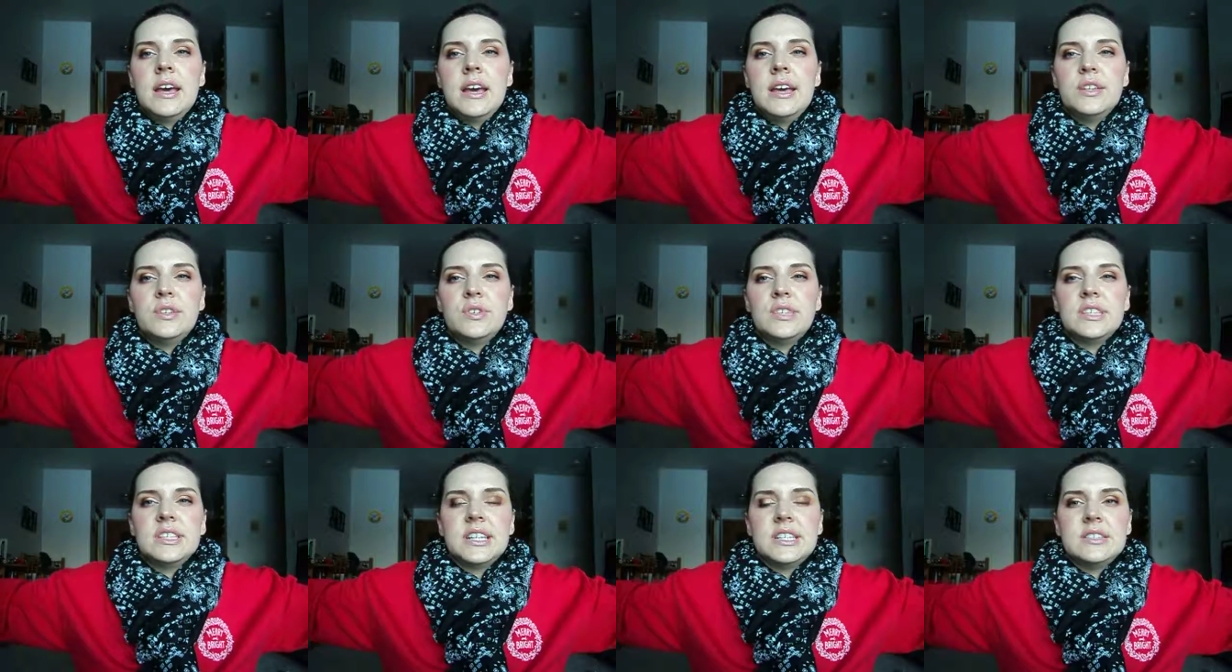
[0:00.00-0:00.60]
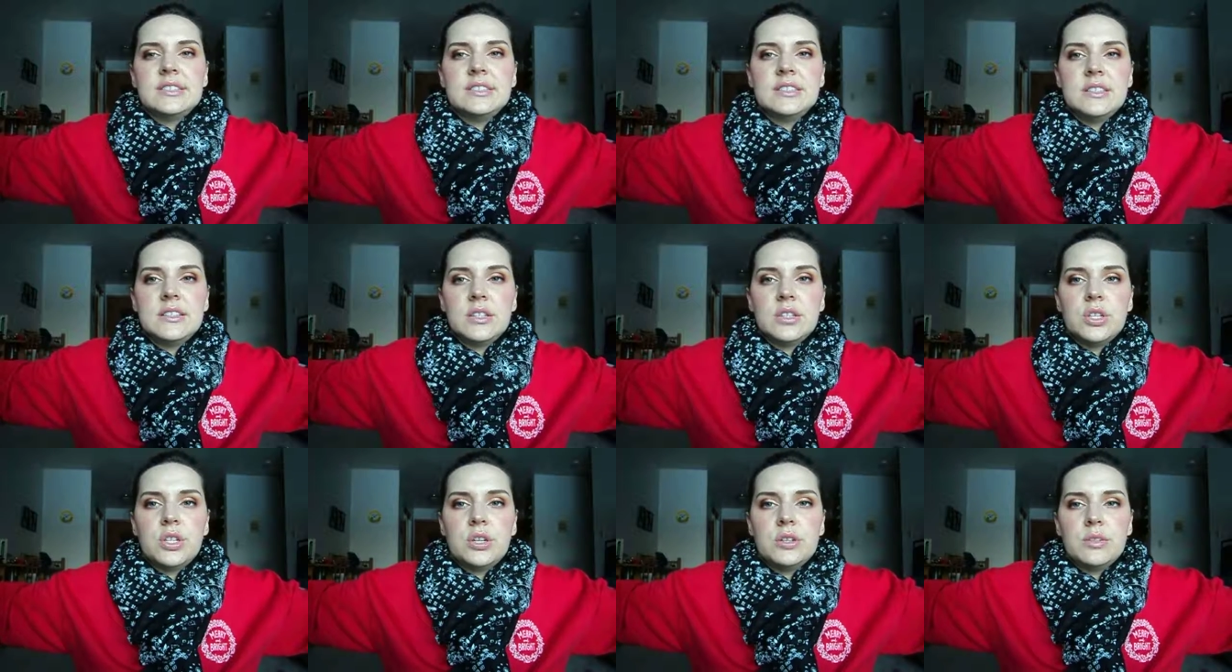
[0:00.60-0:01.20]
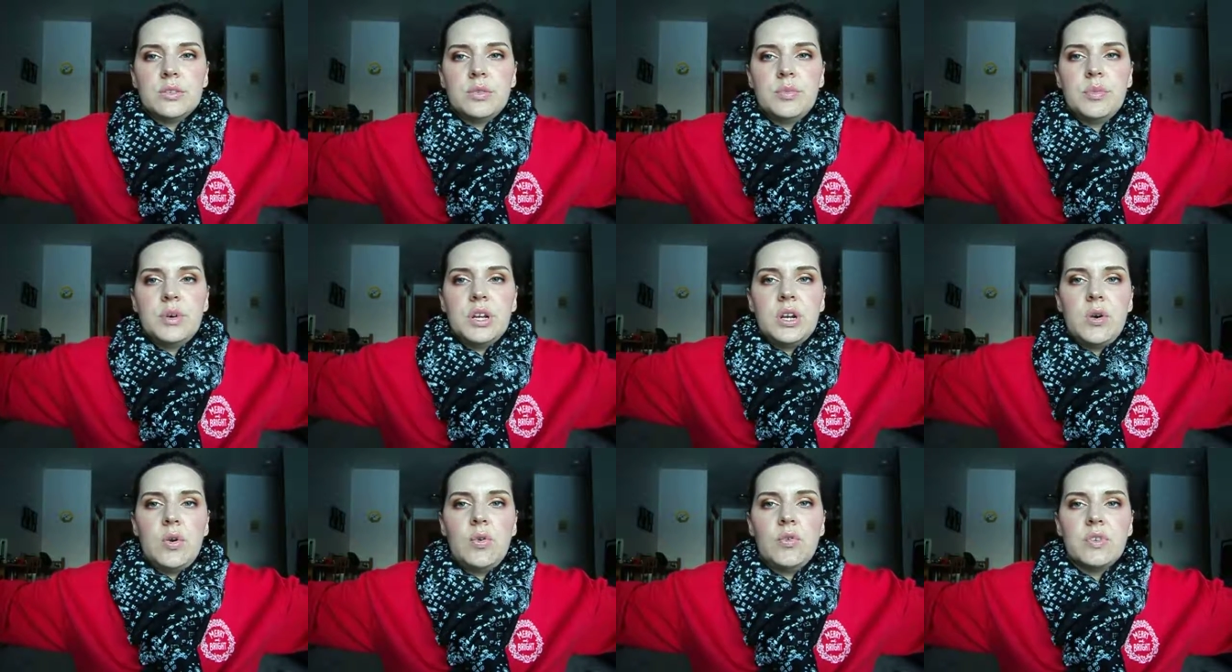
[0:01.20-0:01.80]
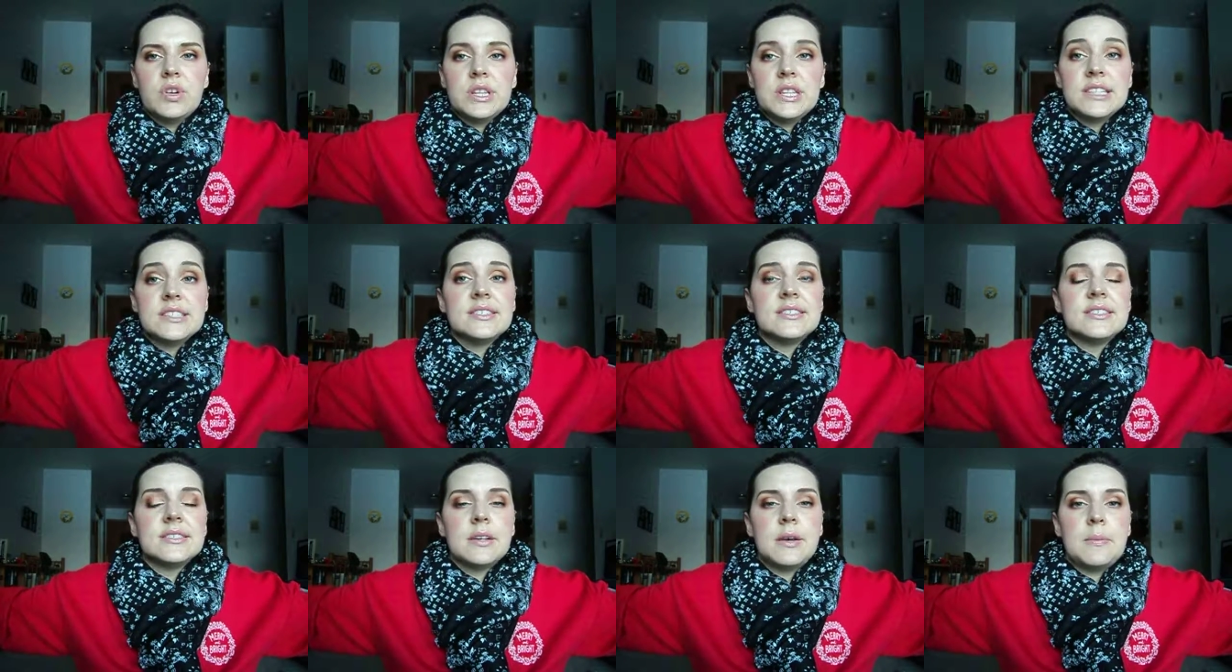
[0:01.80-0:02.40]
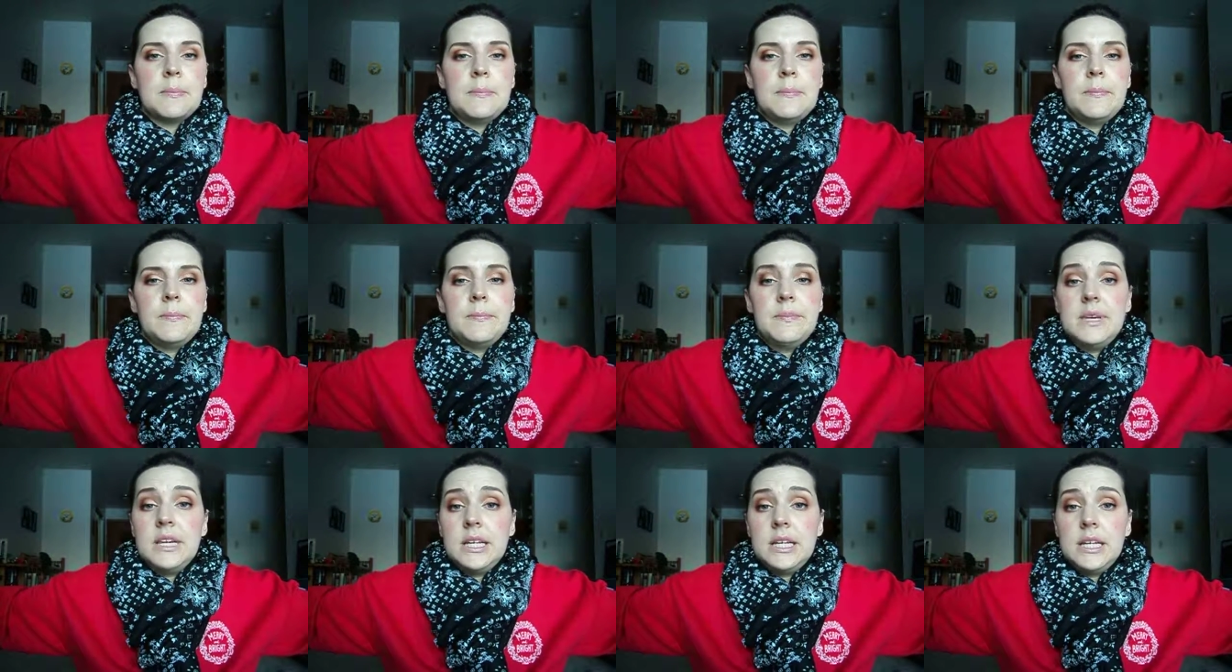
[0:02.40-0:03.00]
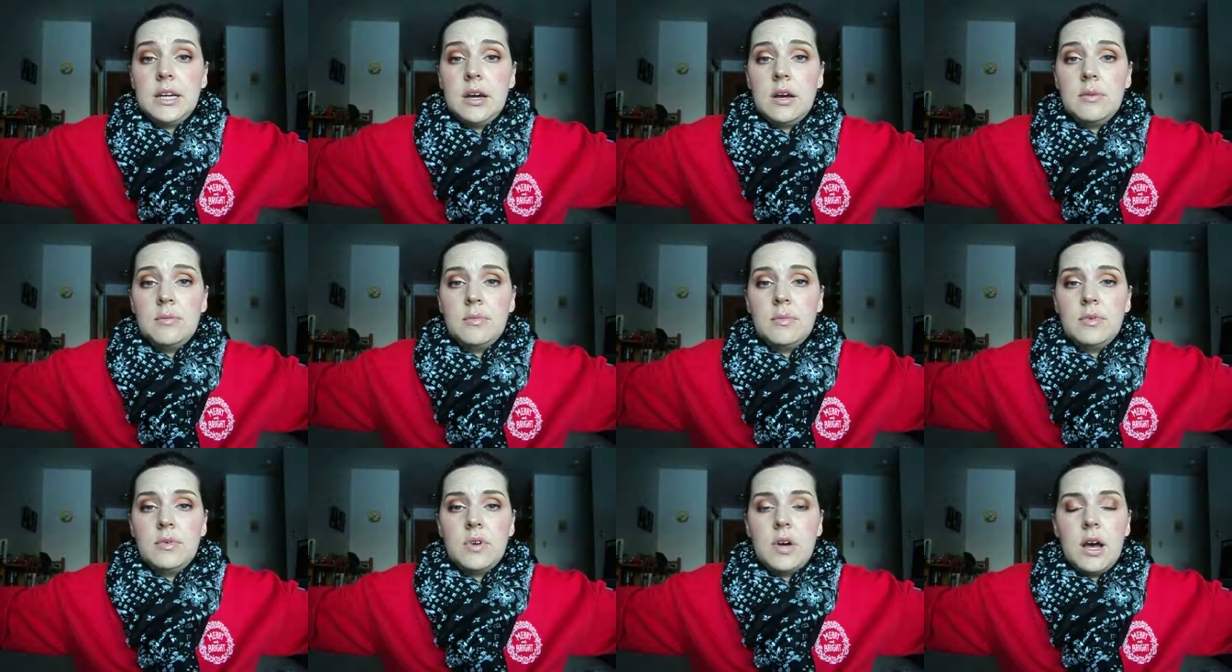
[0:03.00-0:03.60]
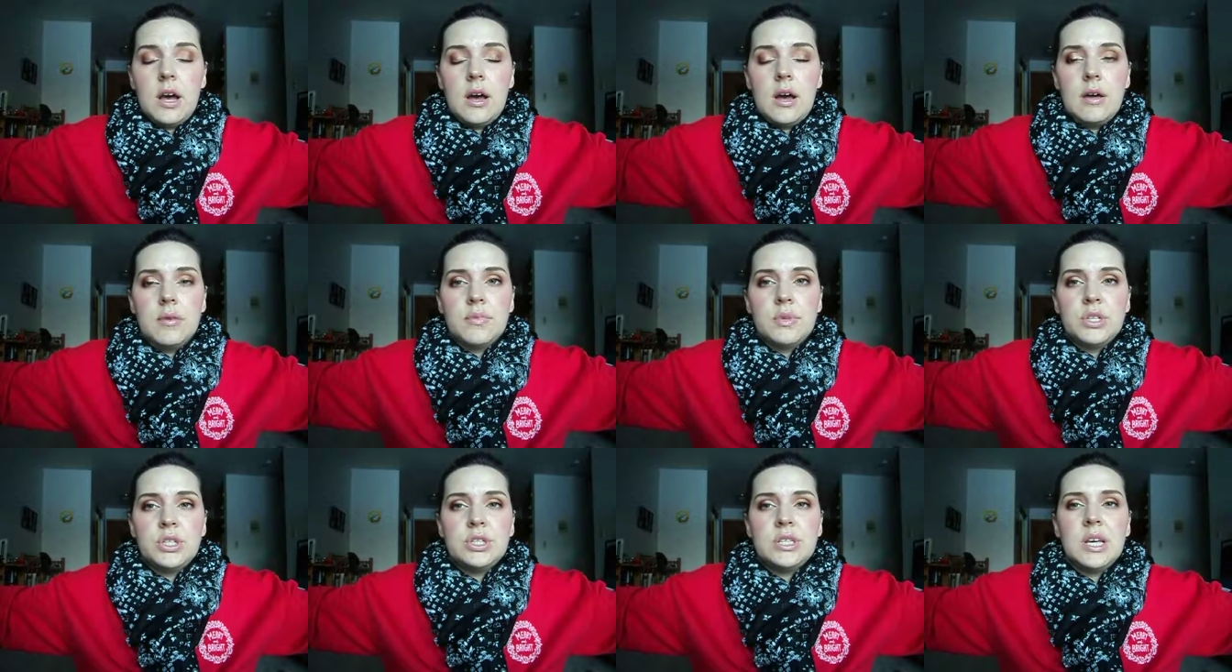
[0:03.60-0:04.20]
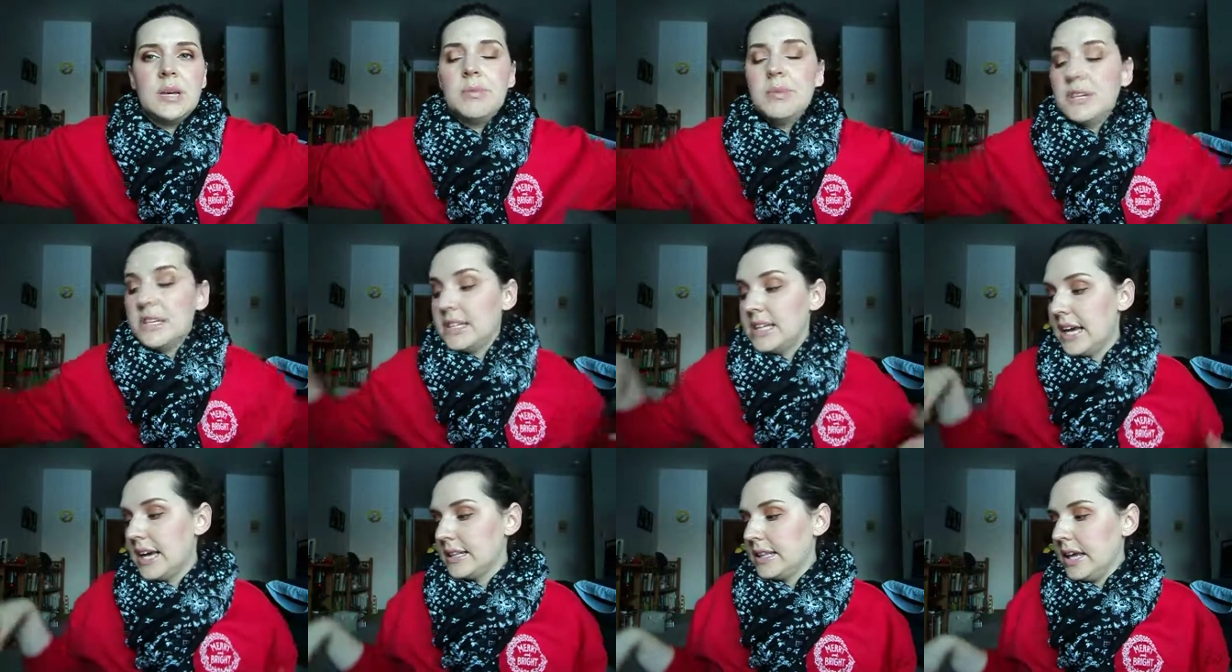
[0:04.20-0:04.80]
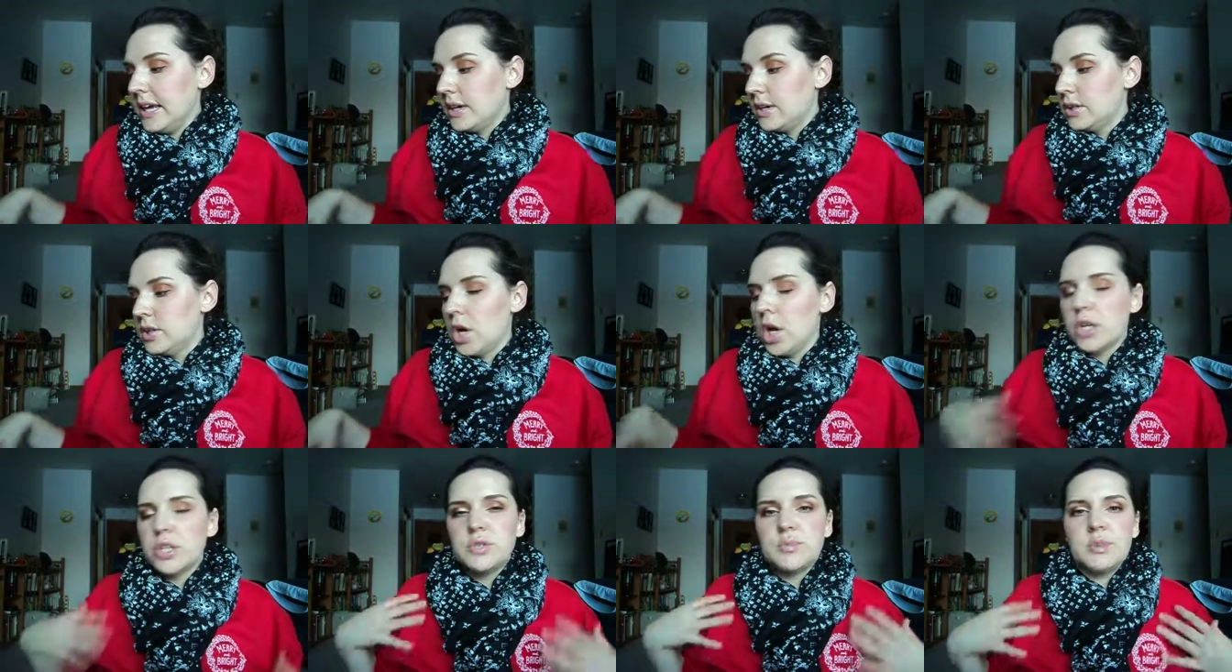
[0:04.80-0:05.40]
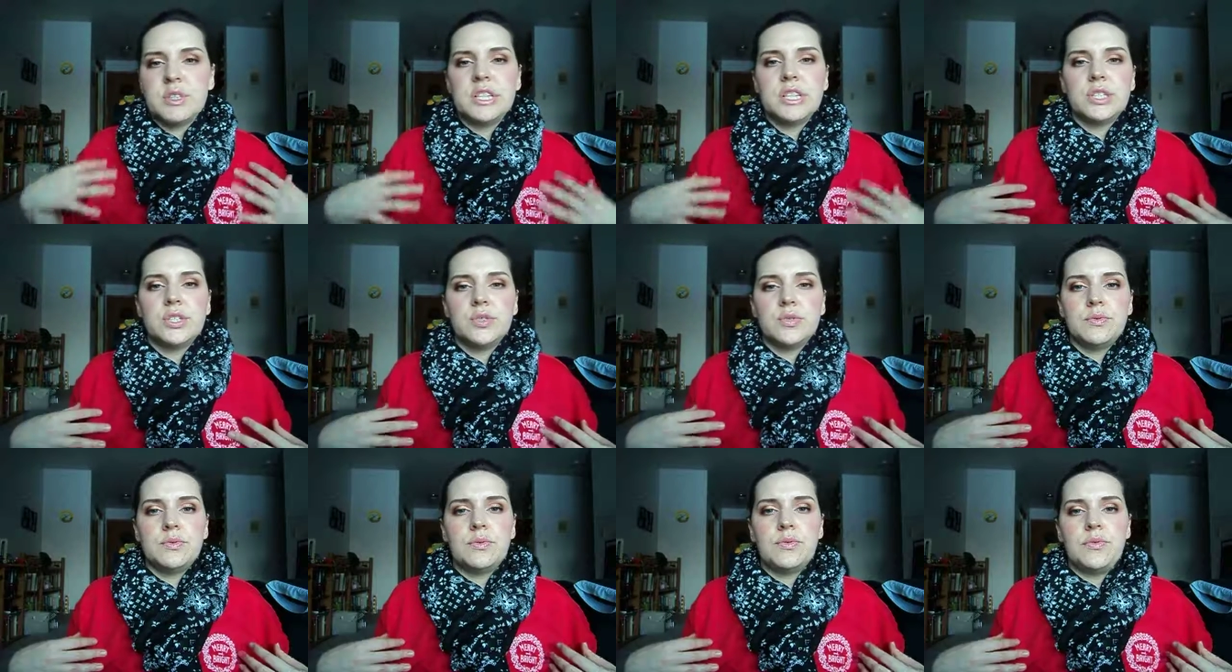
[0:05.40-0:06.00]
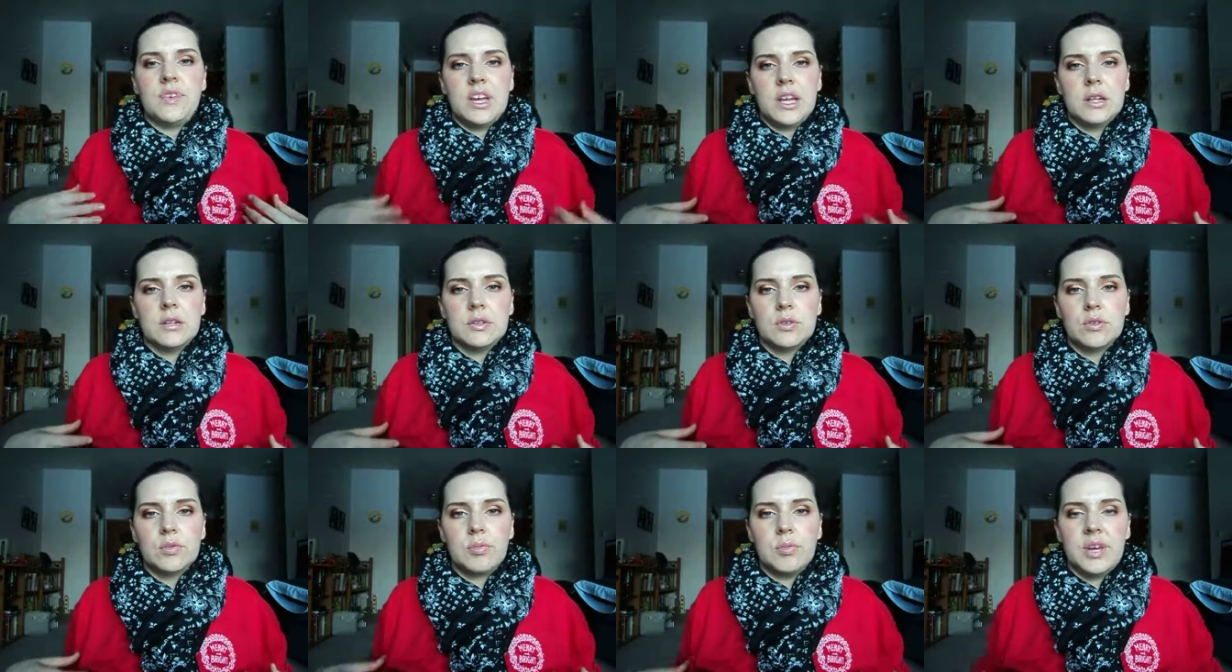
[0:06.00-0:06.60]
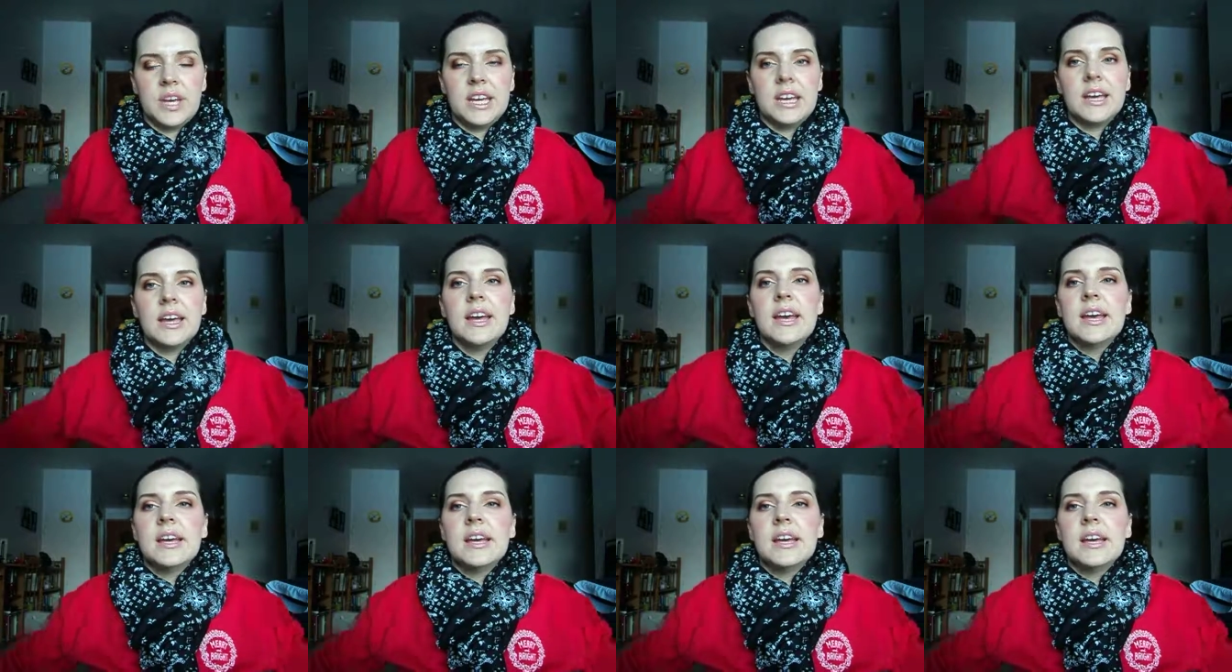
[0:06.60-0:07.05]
and you can kind of see that they're a little bit over, this is a medium. And typically I like a large, but they do fit a little big.